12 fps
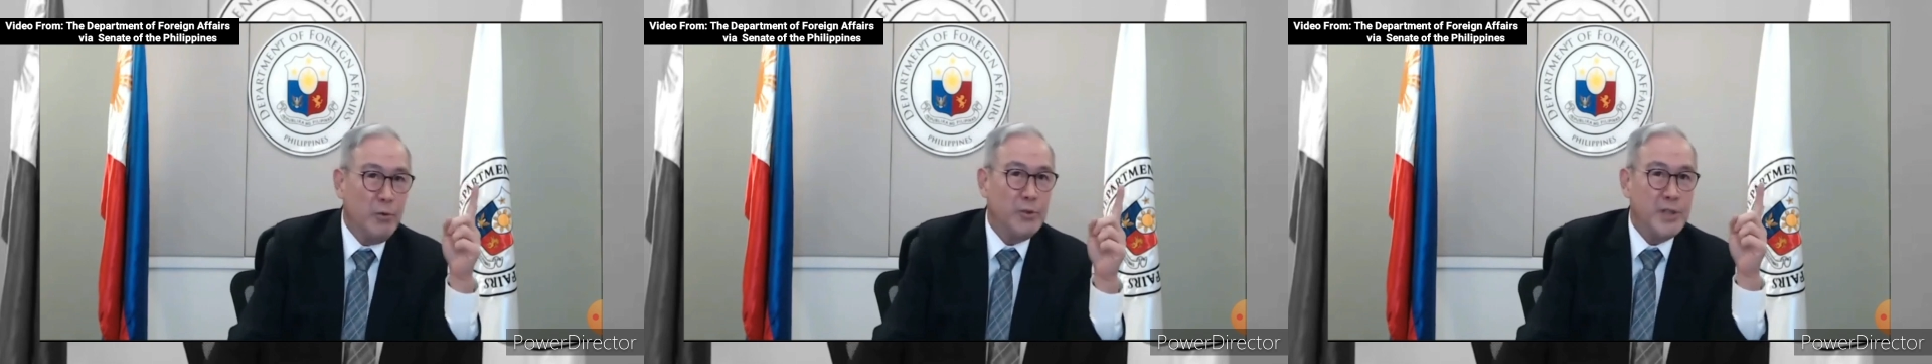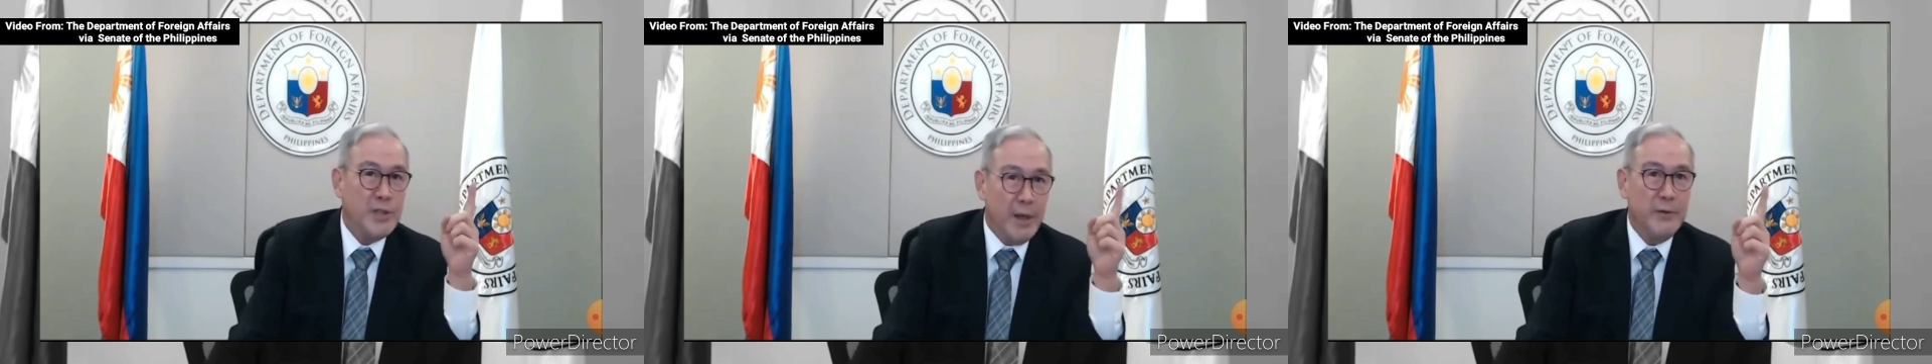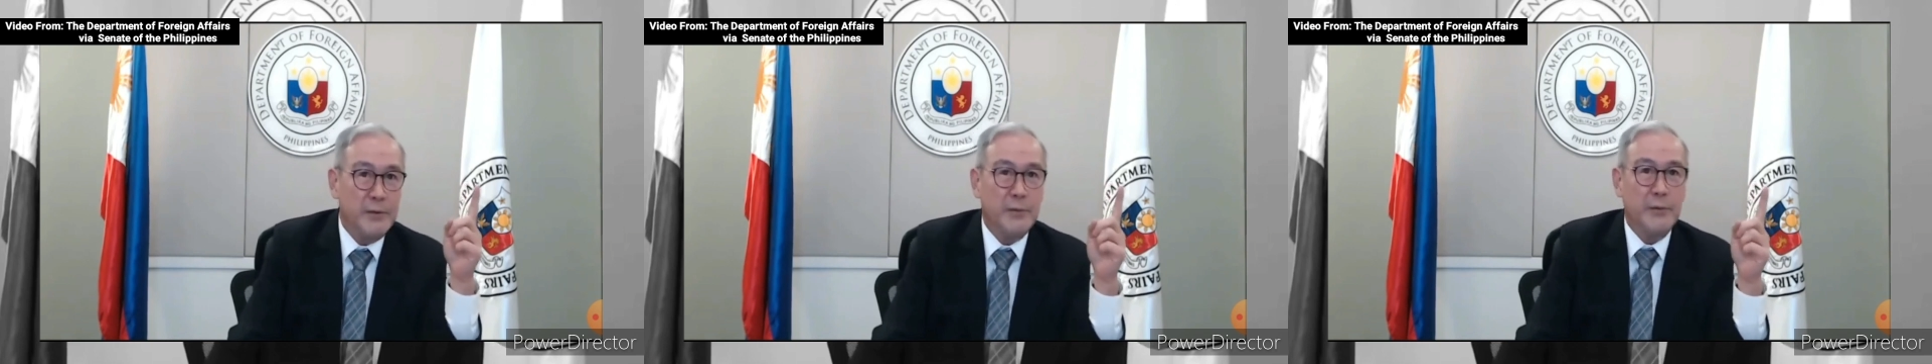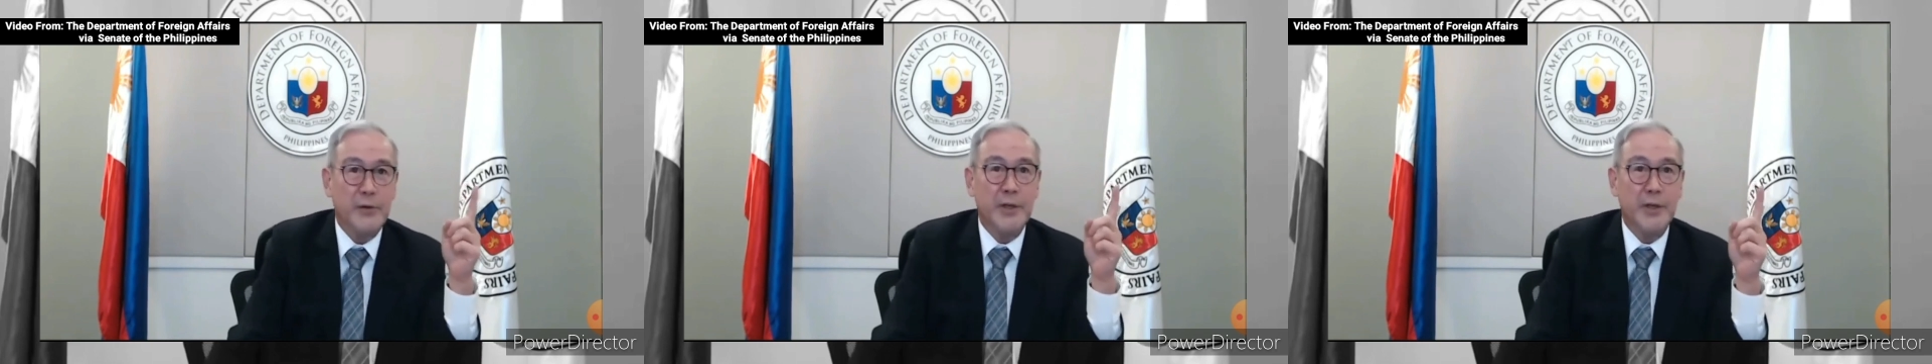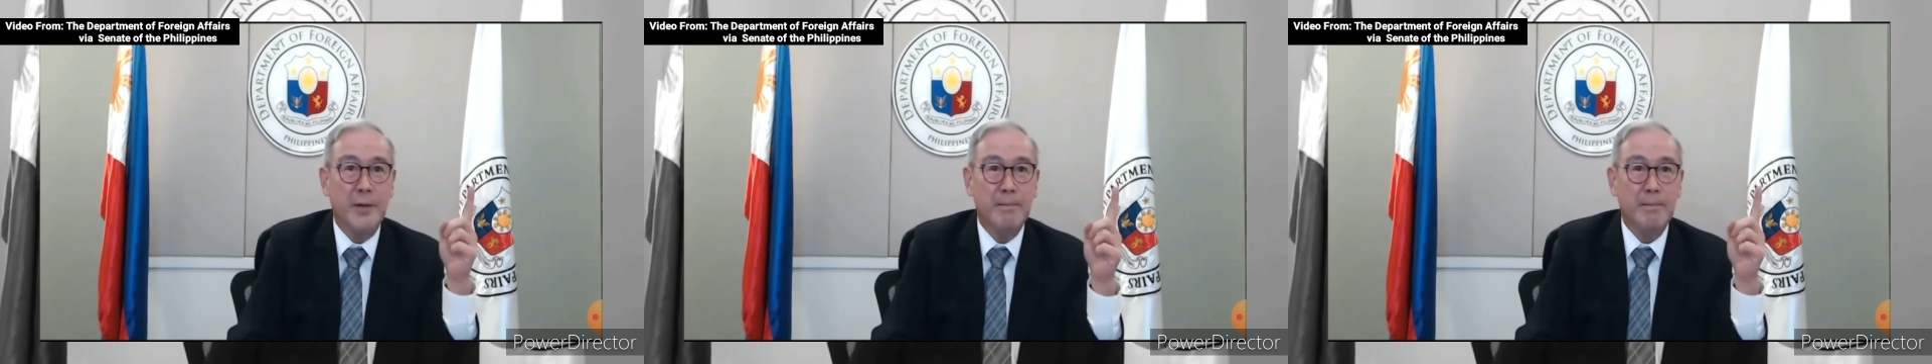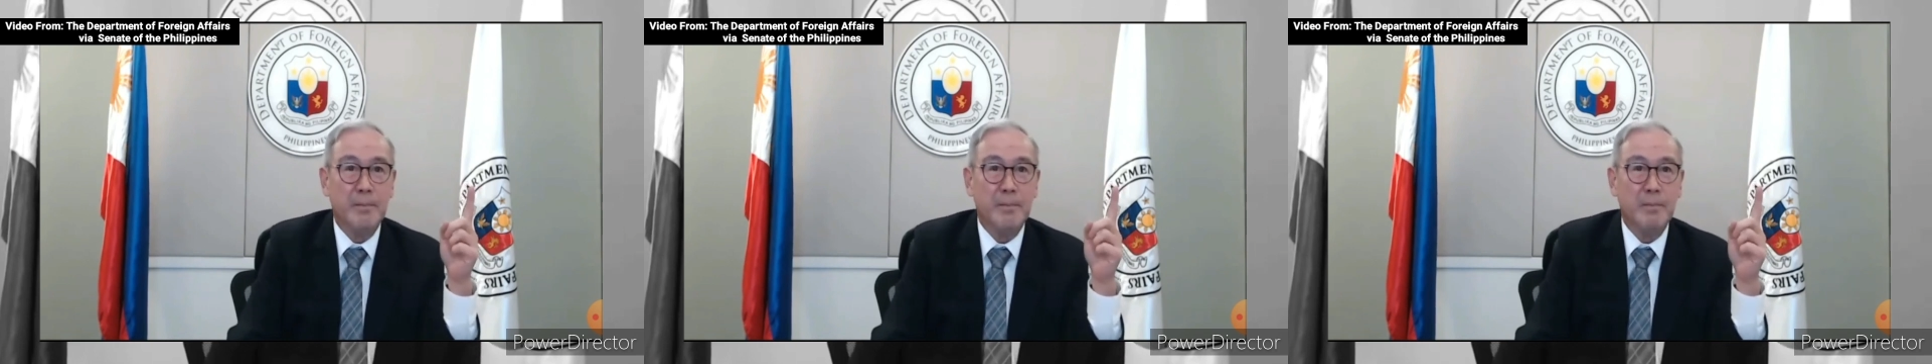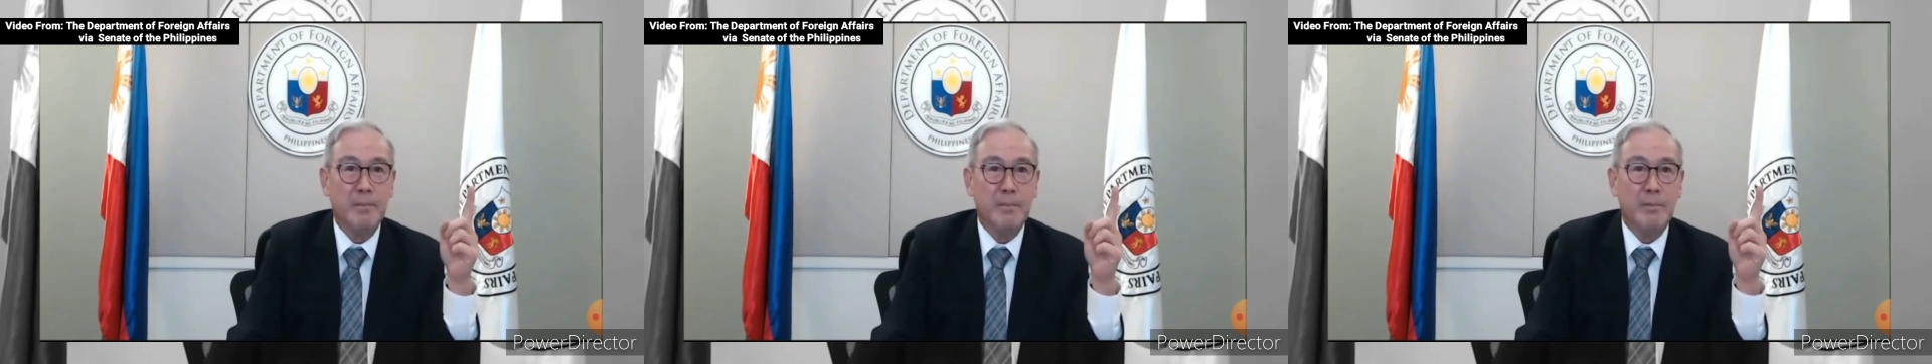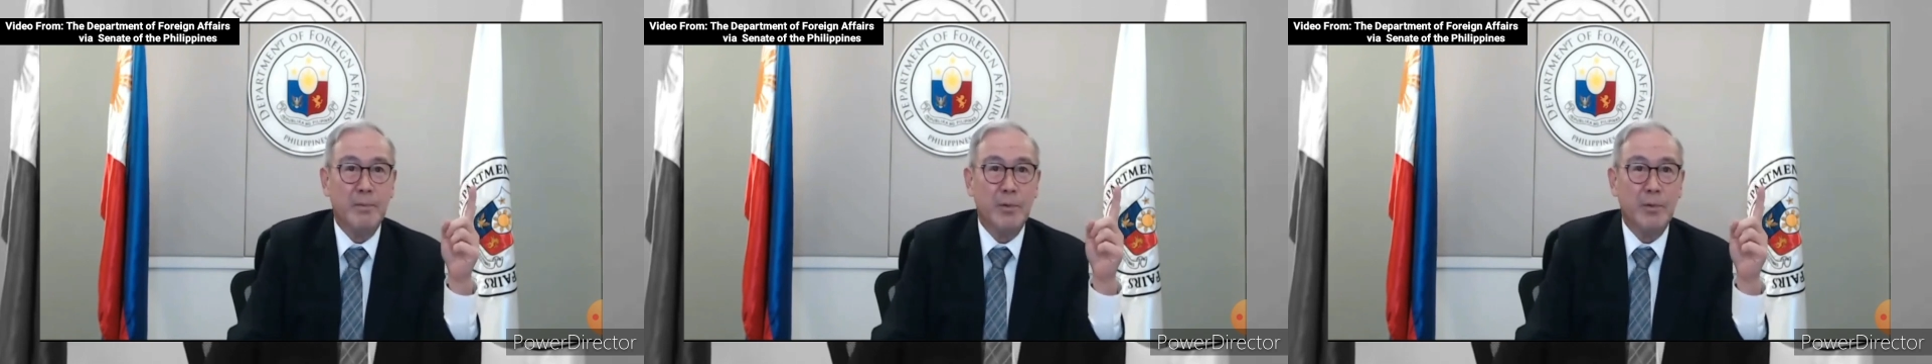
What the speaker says: Any of you suffered for freedom?